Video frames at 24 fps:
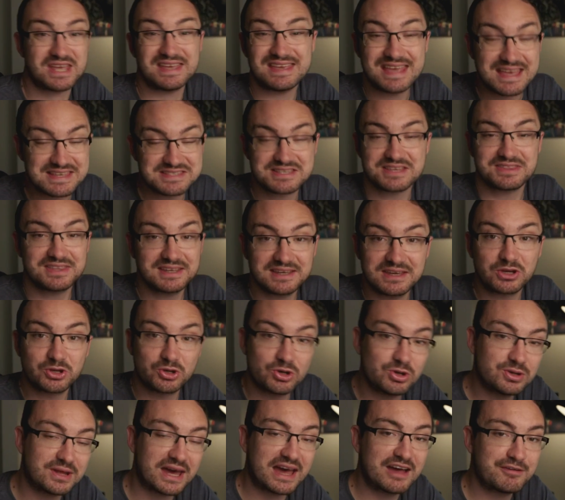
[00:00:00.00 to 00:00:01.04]
Yes, I think it
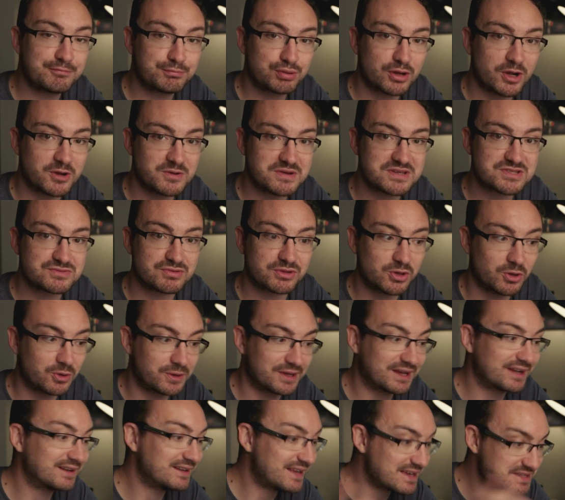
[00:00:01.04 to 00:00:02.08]
could have ProRes
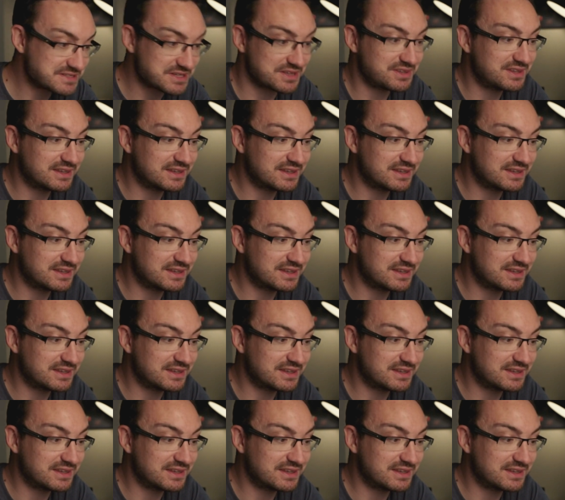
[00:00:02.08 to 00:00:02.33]
recording, and yes, I